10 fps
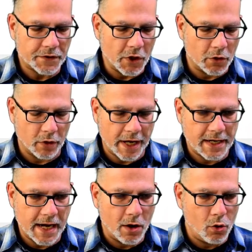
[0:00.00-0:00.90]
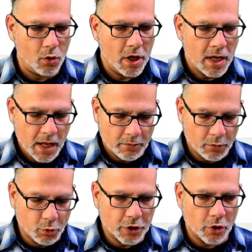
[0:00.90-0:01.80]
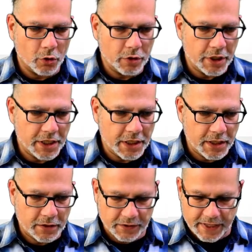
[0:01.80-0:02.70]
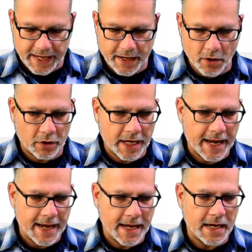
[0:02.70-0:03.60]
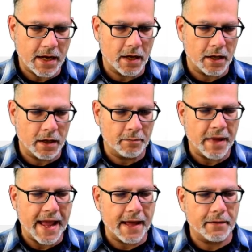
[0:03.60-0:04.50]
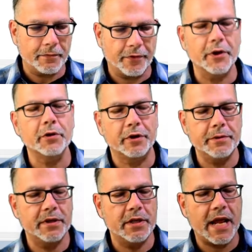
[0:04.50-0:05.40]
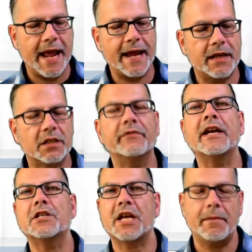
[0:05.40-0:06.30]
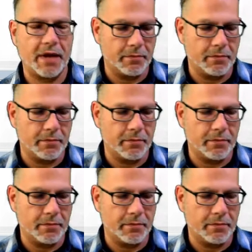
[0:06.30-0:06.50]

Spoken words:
So, and now we would only need to say, okay, the ribbon activate tab